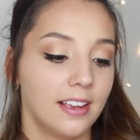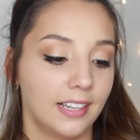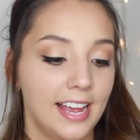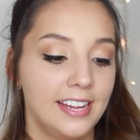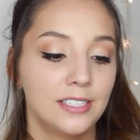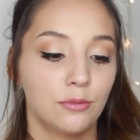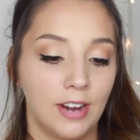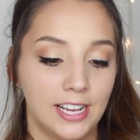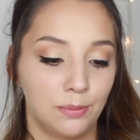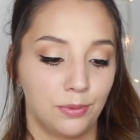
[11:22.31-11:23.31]
glazed
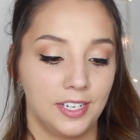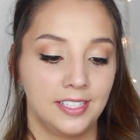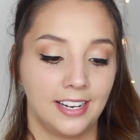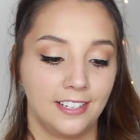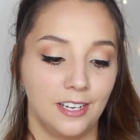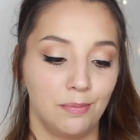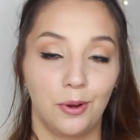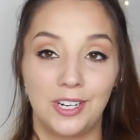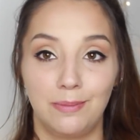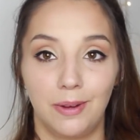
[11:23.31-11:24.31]
raspberry scented
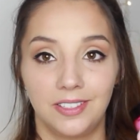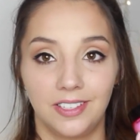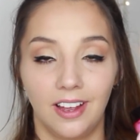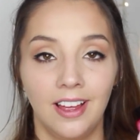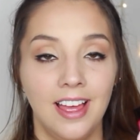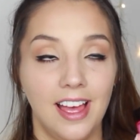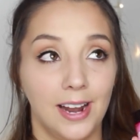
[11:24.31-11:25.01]
body butter,